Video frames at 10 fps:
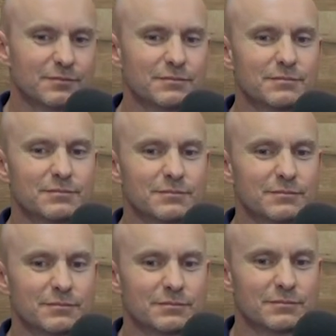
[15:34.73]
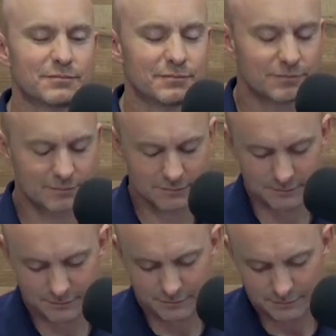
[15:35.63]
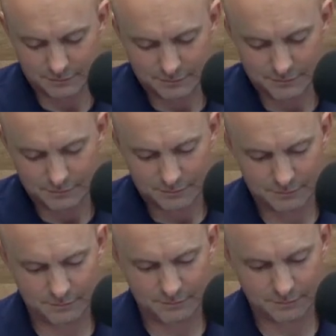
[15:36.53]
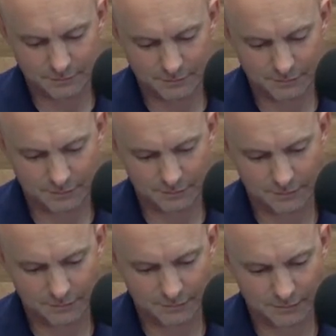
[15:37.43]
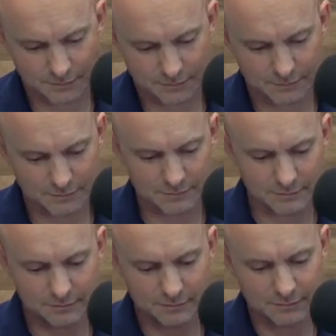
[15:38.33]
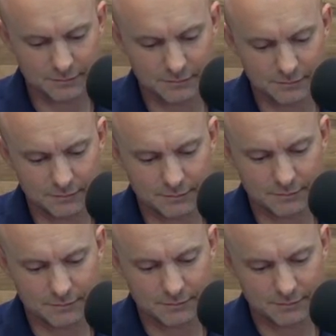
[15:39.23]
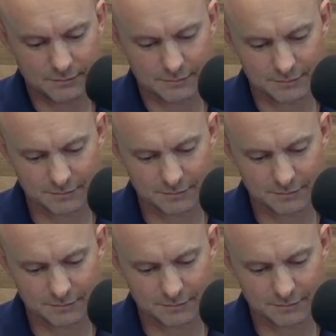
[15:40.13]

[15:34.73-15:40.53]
No words are spoken by the person on screen.